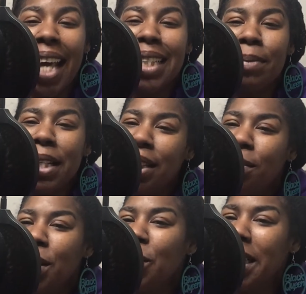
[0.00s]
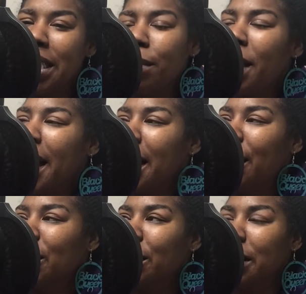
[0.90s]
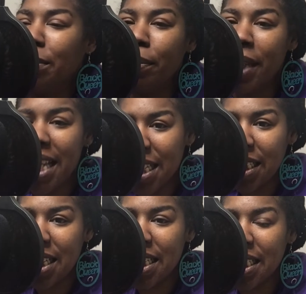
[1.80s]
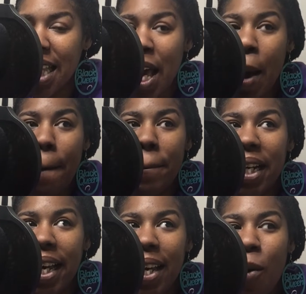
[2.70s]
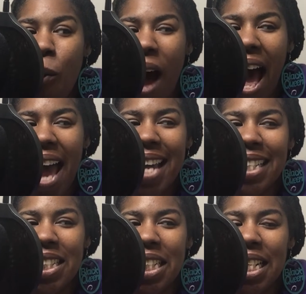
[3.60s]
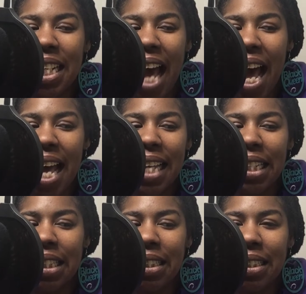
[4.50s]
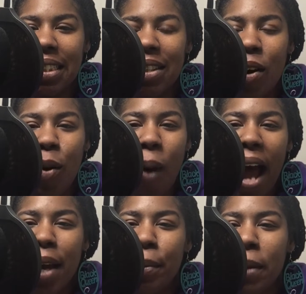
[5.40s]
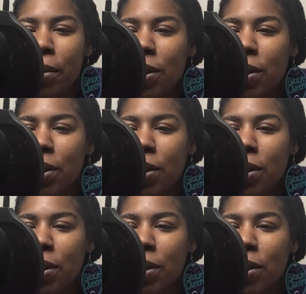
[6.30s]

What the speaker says: especially when you're in somebody else's business. But why is she not, or why are people